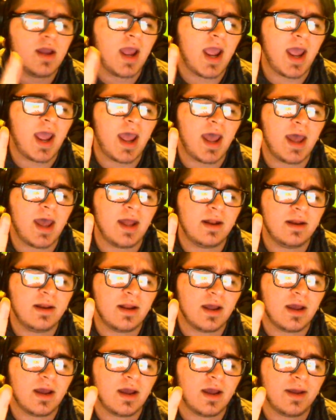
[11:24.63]

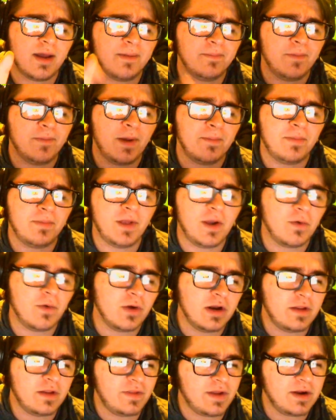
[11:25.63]
And I'm playing
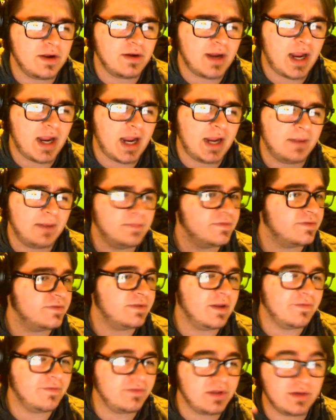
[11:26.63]
one of their games.
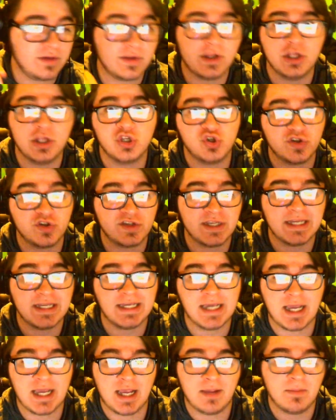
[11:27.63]
Definitely an interesting
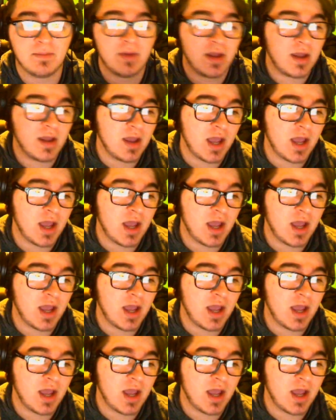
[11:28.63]
game.